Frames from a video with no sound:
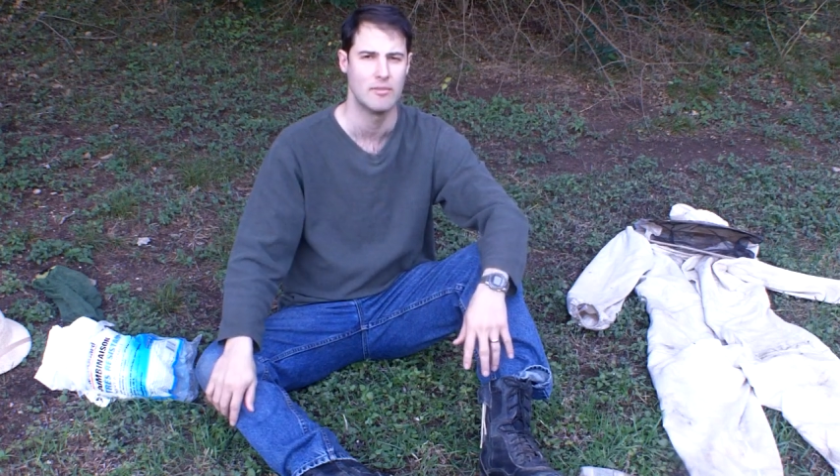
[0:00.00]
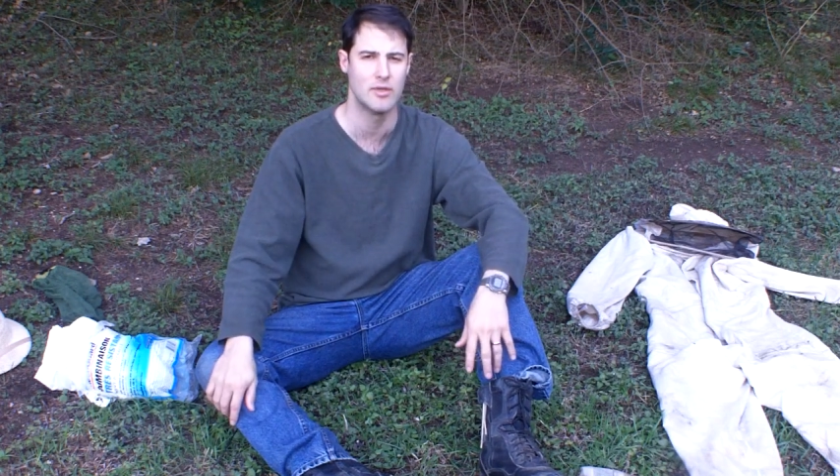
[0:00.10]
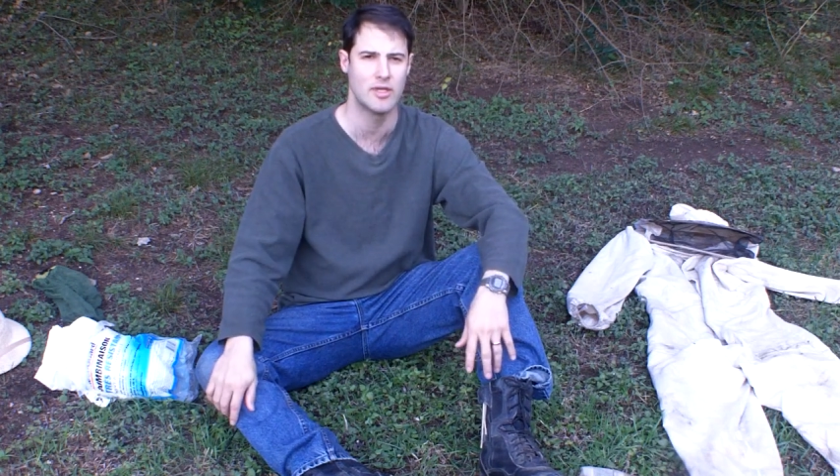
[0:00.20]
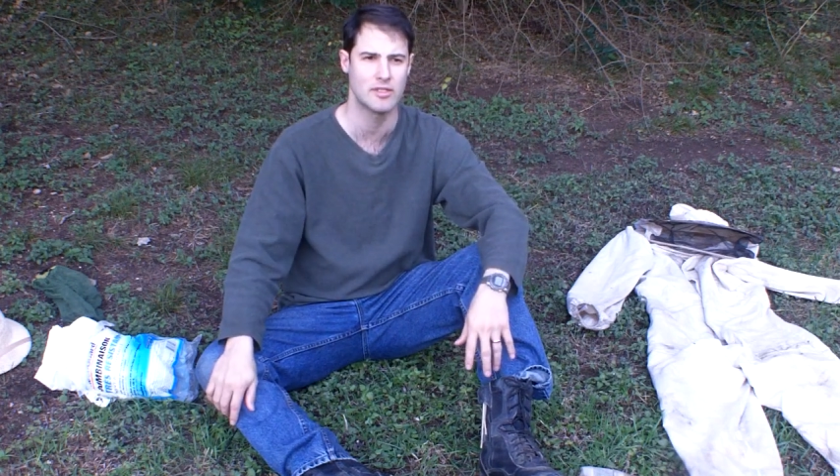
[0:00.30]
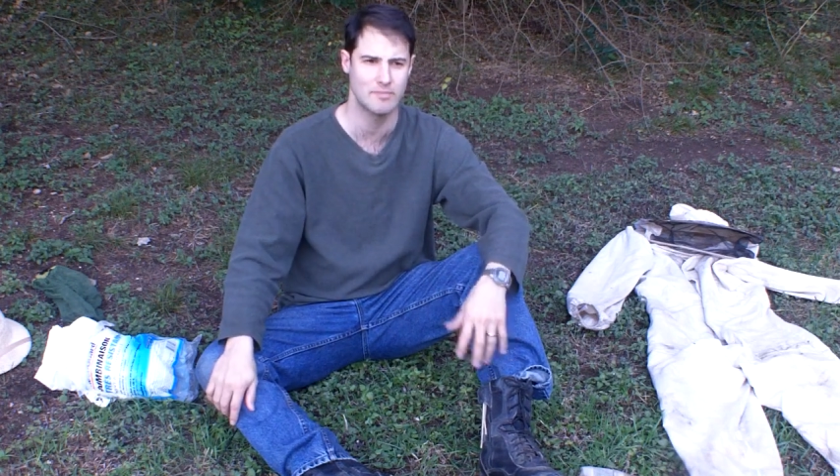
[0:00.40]

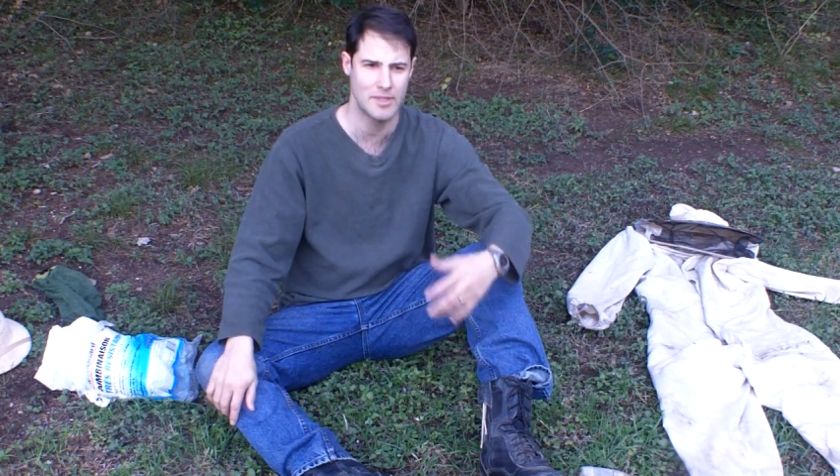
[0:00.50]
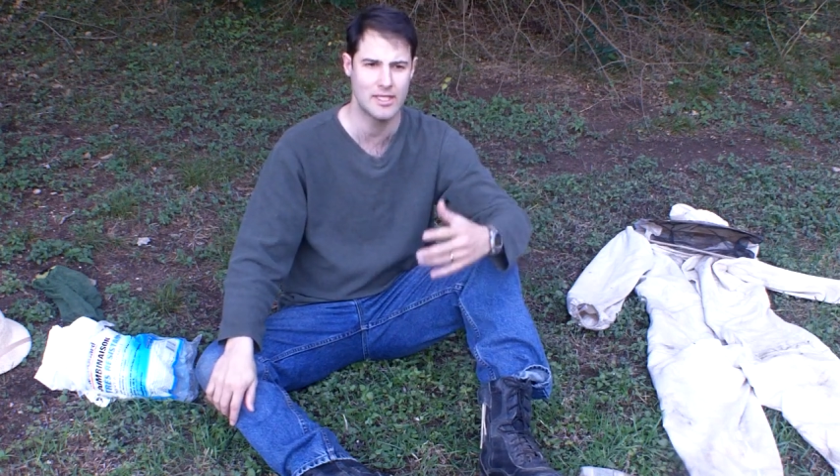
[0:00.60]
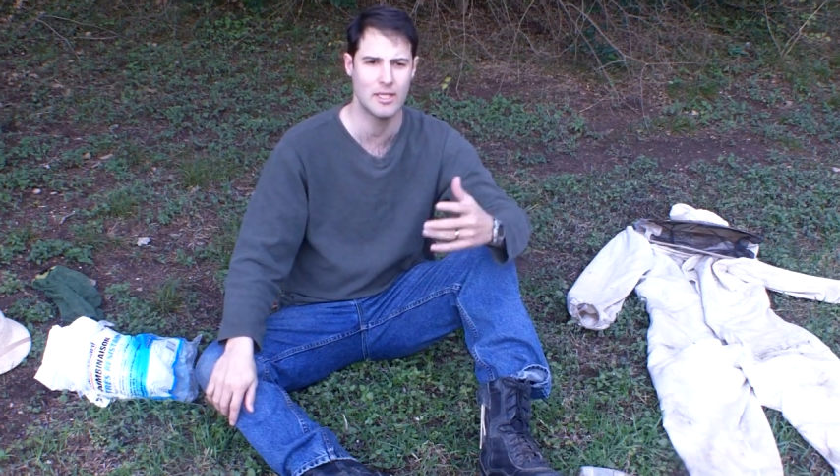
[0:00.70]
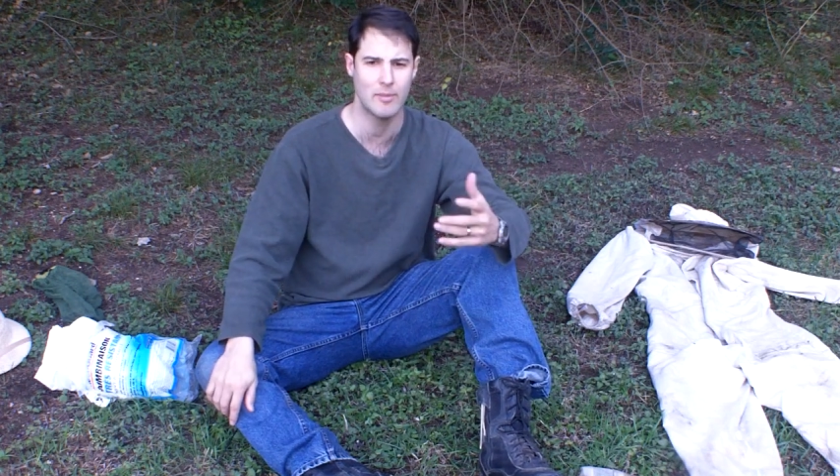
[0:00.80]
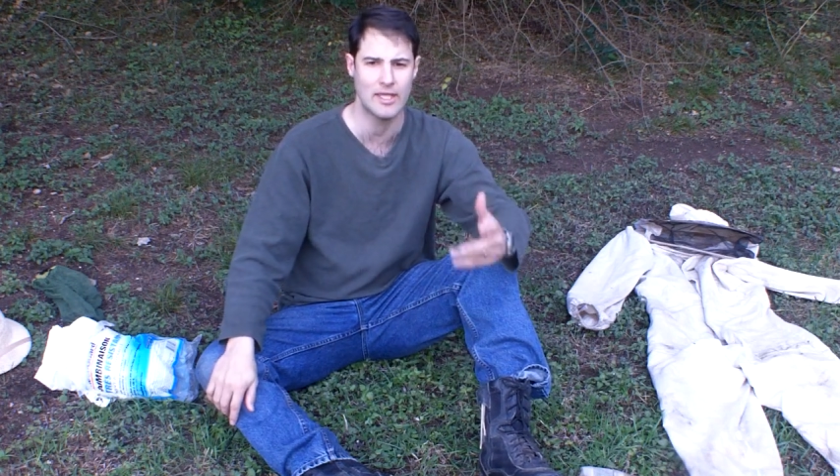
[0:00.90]
because
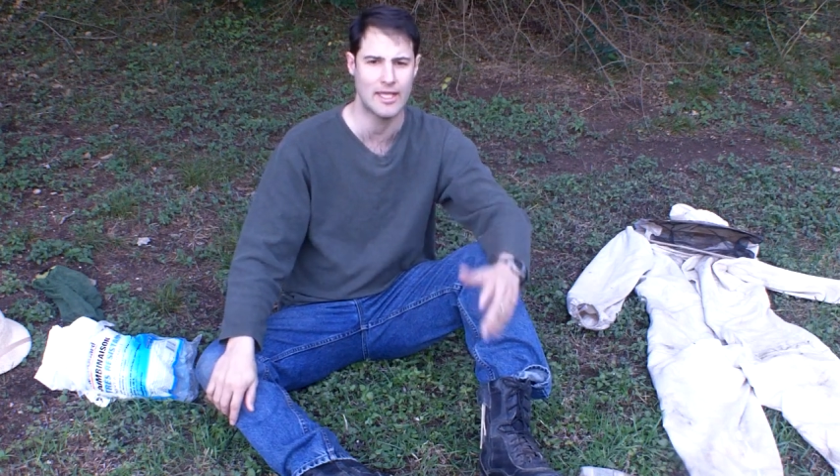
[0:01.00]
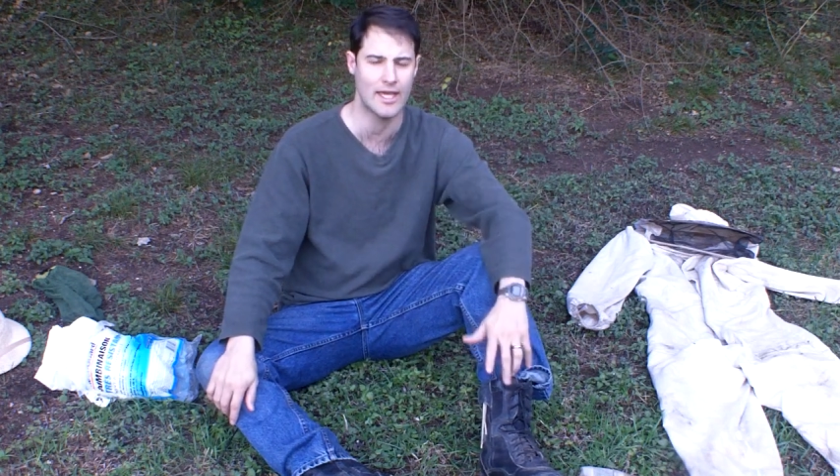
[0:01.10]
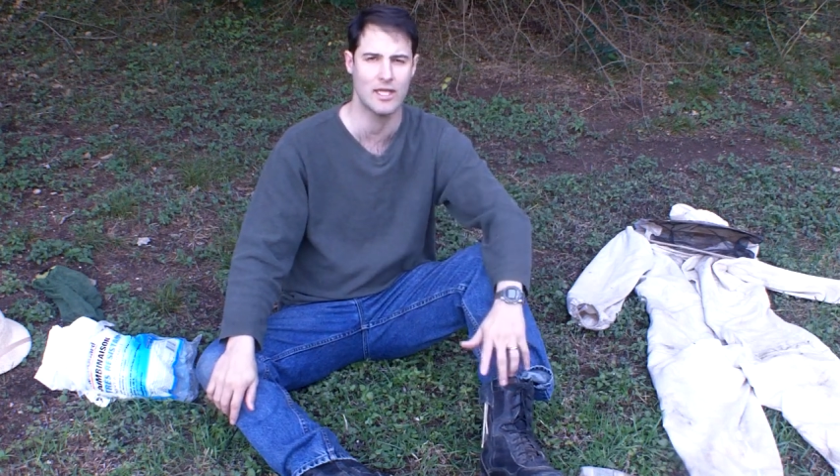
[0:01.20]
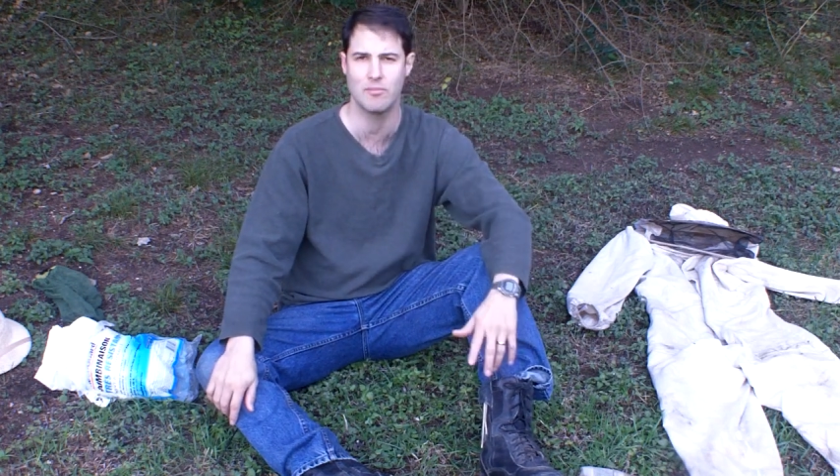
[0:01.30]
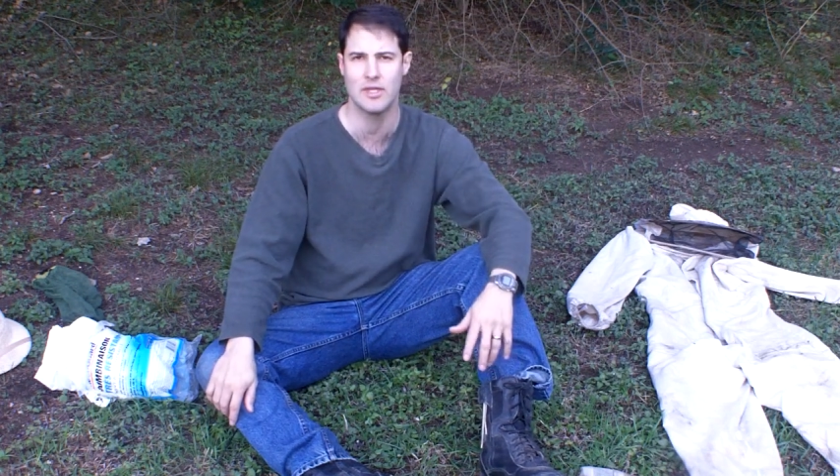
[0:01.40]
beekeeping
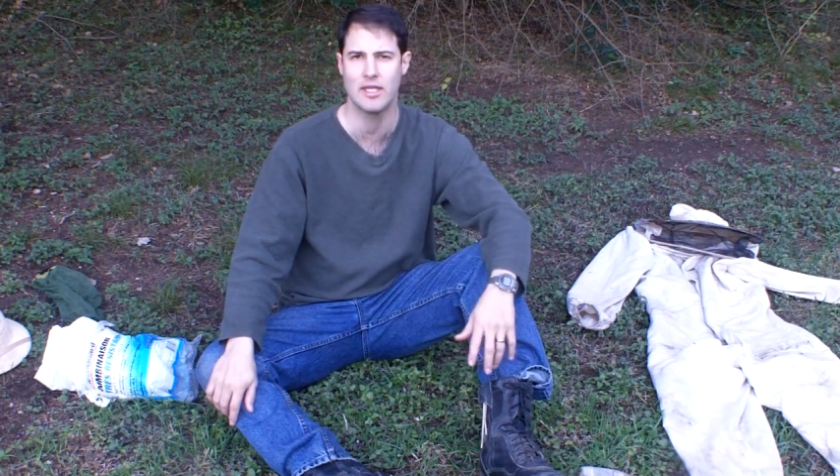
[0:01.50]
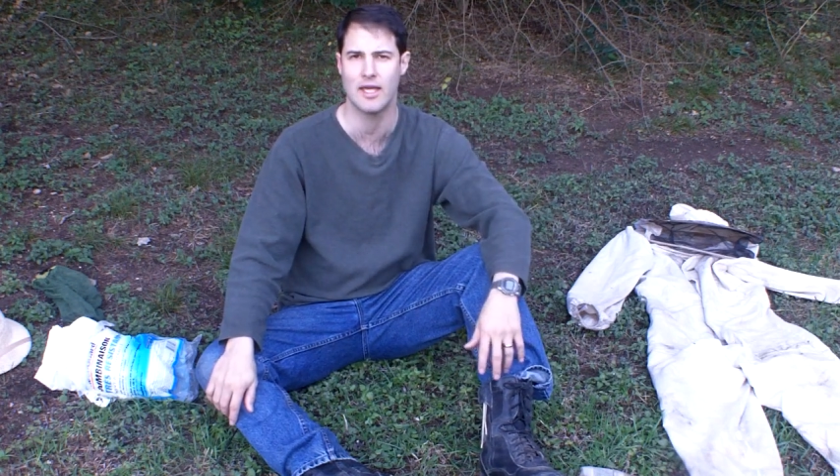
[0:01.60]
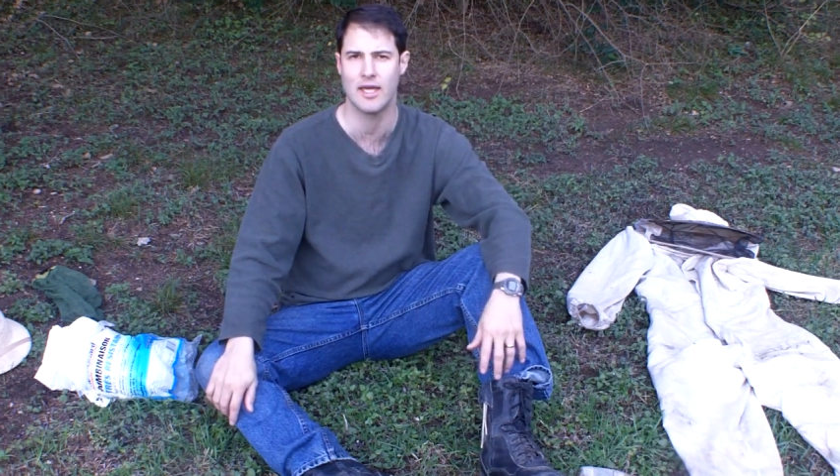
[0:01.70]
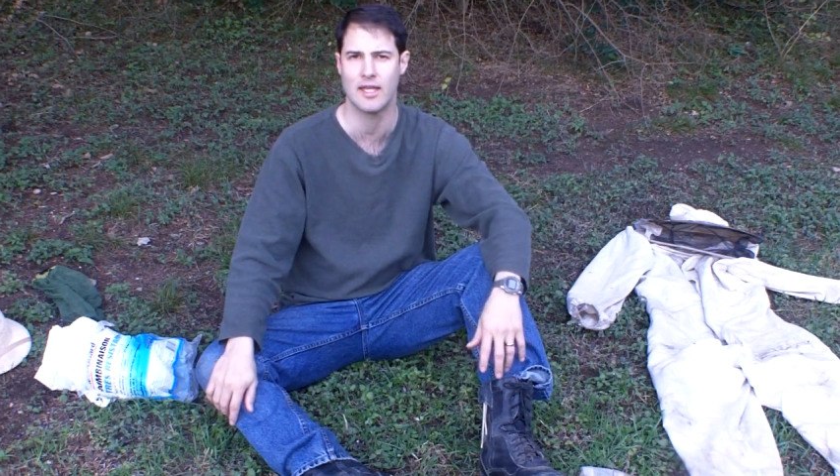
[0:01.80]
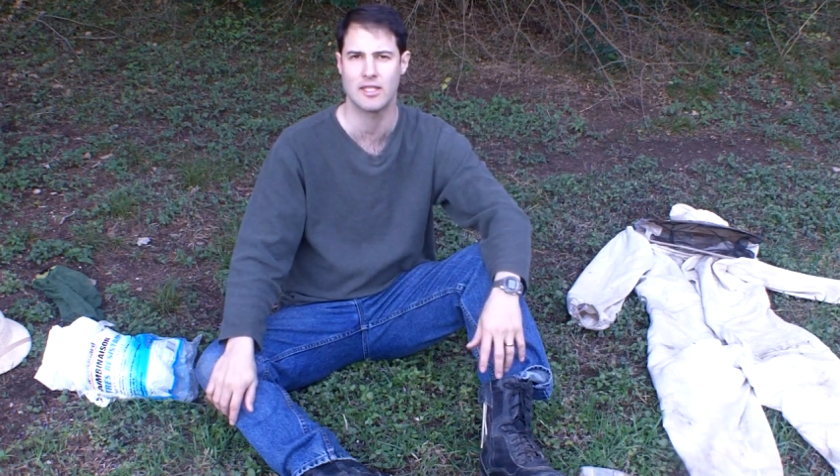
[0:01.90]
can be an